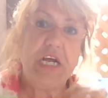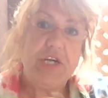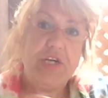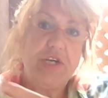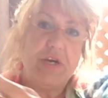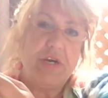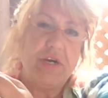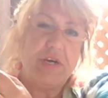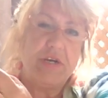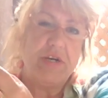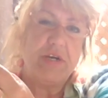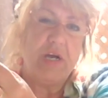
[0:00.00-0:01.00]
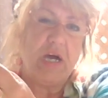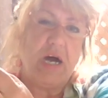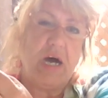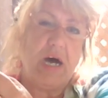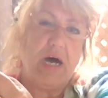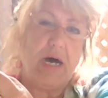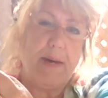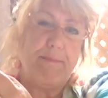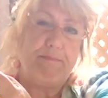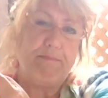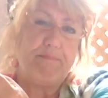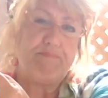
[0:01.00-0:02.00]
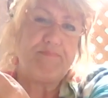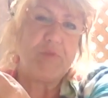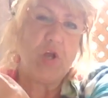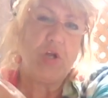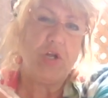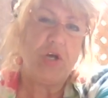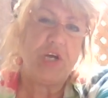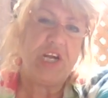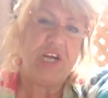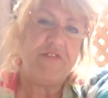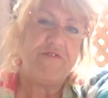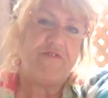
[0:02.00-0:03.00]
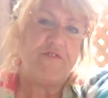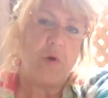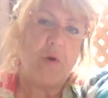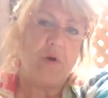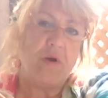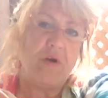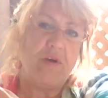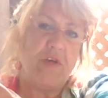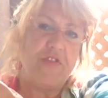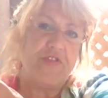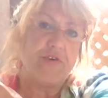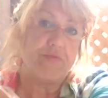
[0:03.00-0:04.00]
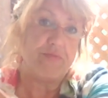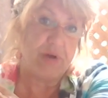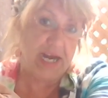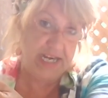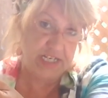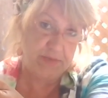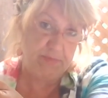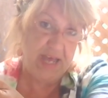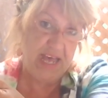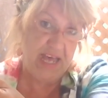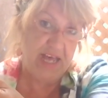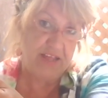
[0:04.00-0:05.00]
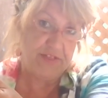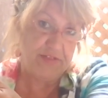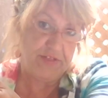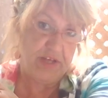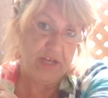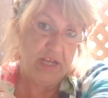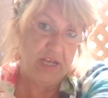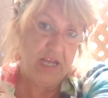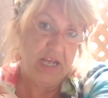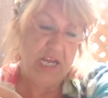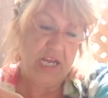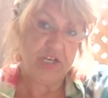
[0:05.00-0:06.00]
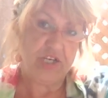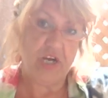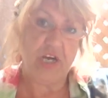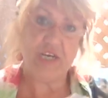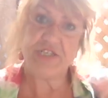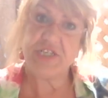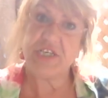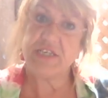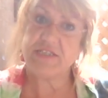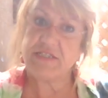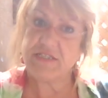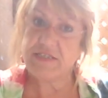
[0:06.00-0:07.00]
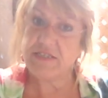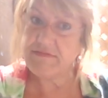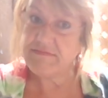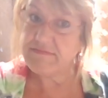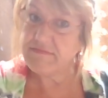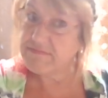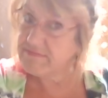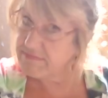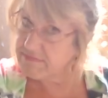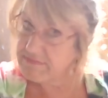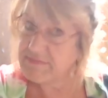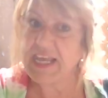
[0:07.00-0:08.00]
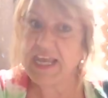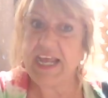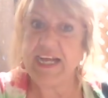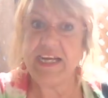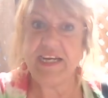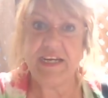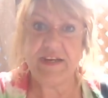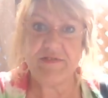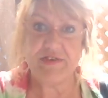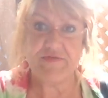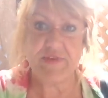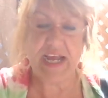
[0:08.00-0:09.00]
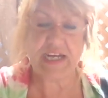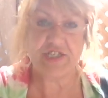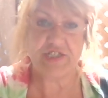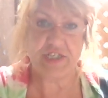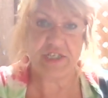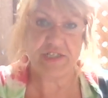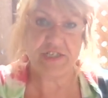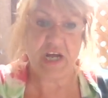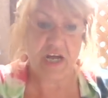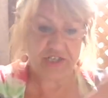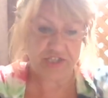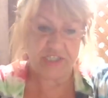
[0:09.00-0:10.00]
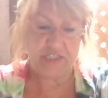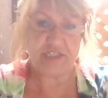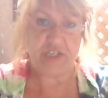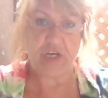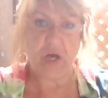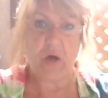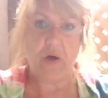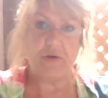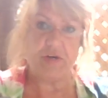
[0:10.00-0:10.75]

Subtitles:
You're looking for the right path, not just any direction, not just to go.